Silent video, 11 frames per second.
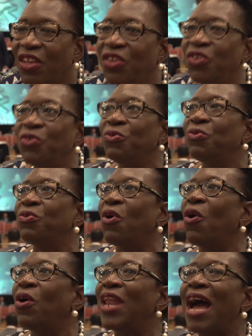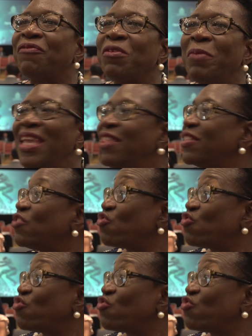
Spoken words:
You all have to be in the